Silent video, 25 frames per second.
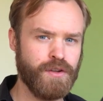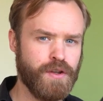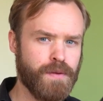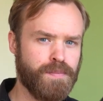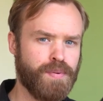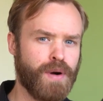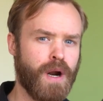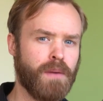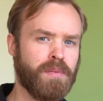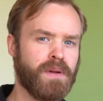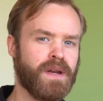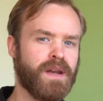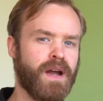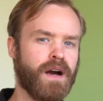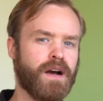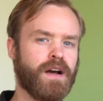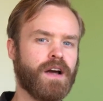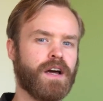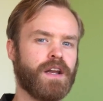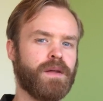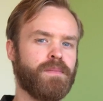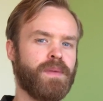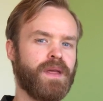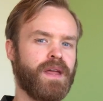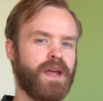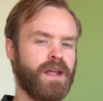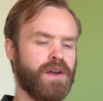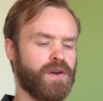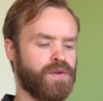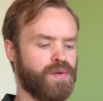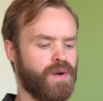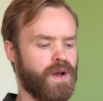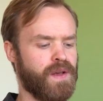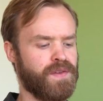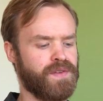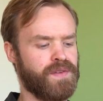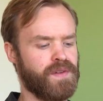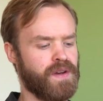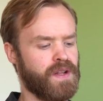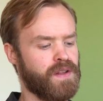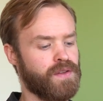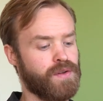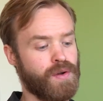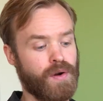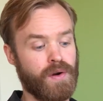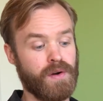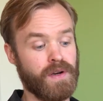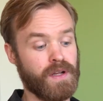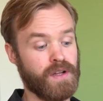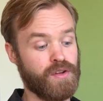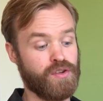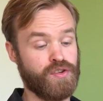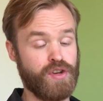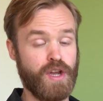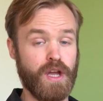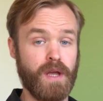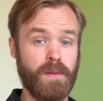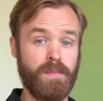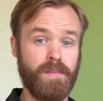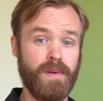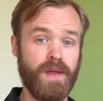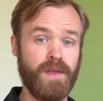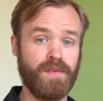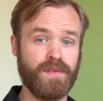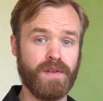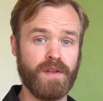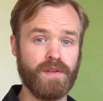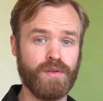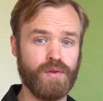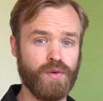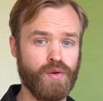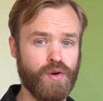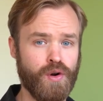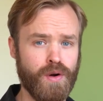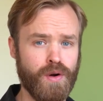you're probably not gonna be interested in turning chickpeas into